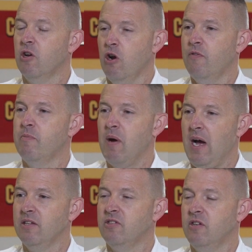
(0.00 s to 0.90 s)
COVID
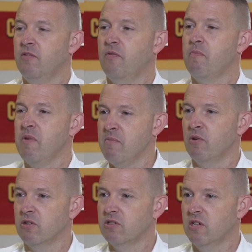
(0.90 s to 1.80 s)
positive
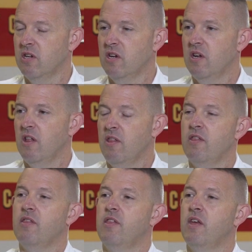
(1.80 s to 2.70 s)
members
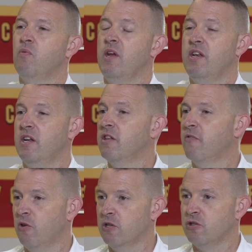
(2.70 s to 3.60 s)
than we did in
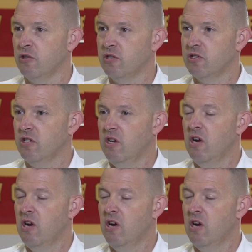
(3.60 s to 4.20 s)
the first surge.